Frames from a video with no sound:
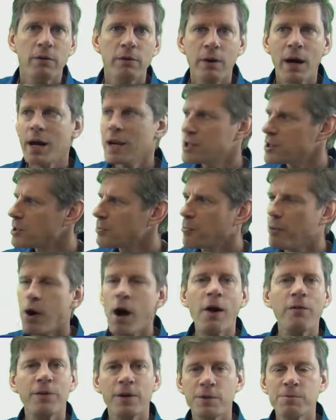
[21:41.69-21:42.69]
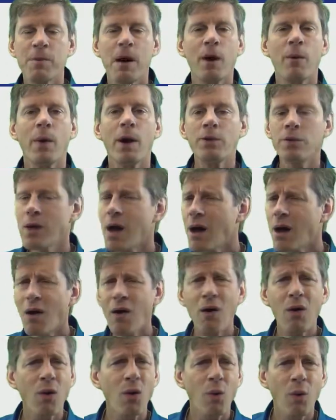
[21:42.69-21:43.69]
Right? It's the profit is my wage.
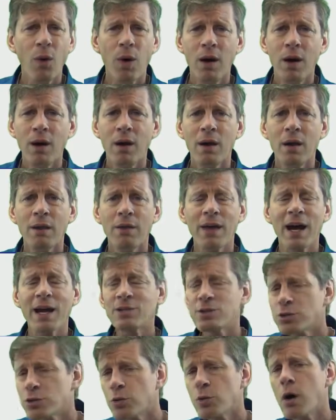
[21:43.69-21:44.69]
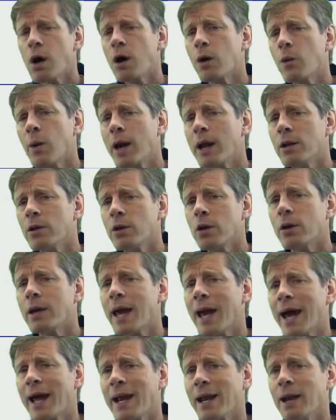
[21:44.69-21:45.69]
No! That's the wrong way to look
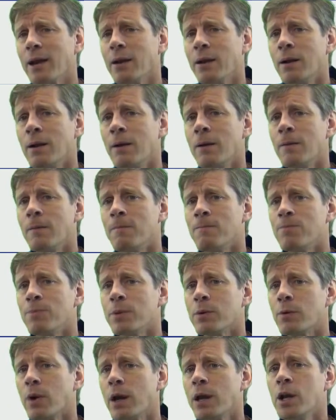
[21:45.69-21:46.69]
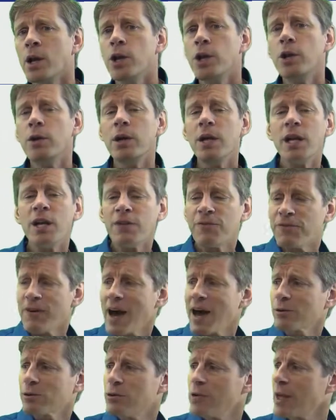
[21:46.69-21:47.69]
at it. Right? You need to
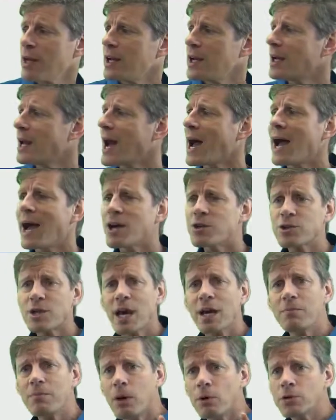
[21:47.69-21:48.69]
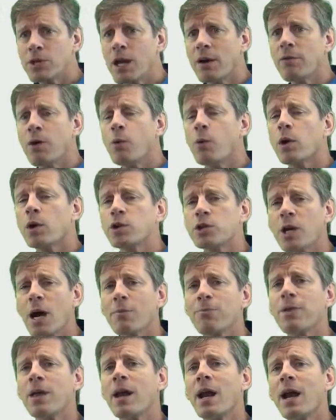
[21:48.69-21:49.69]
factor that in. I ask at most every
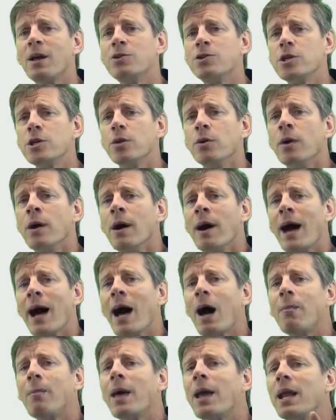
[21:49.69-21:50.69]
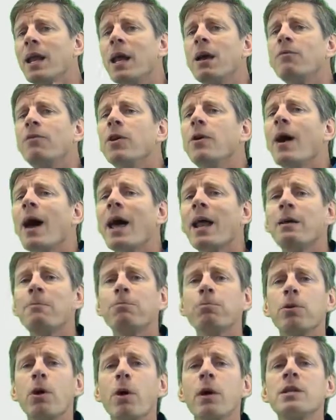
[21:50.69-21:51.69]
workshop that I do, how many of you had
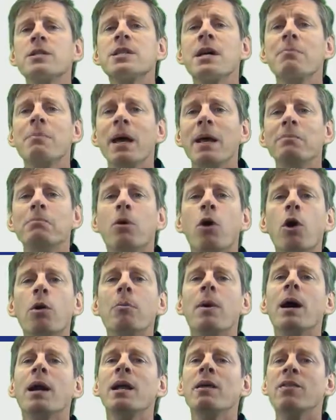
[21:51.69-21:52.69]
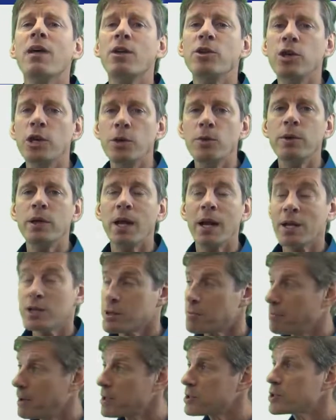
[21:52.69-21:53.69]
employees that made more money than you did? As
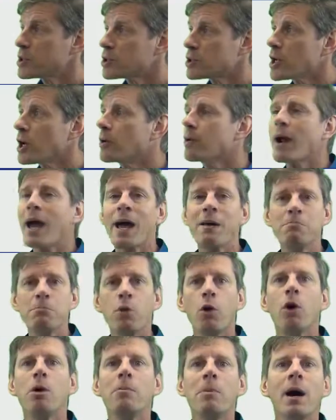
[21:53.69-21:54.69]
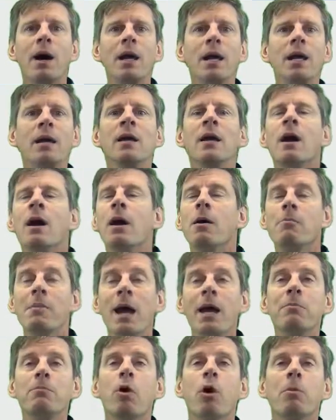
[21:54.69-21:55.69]
a business owner, had more money or
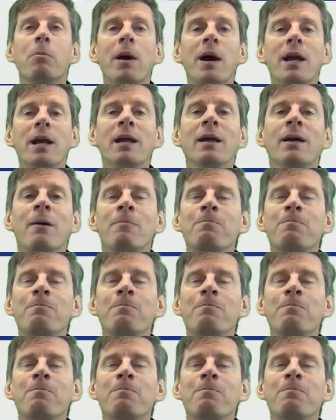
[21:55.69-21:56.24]
made more money.